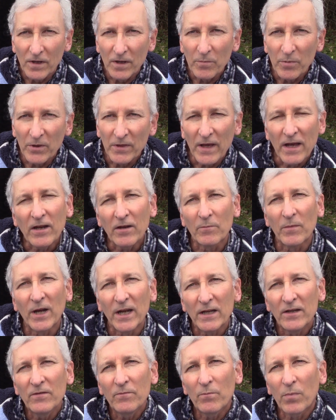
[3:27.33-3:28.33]
Keeping that in
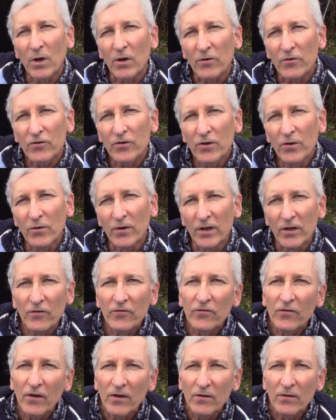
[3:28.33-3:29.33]
mind, part two
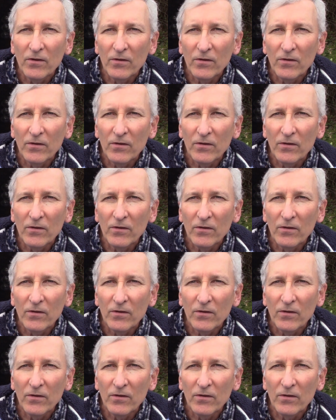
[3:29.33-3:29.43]
is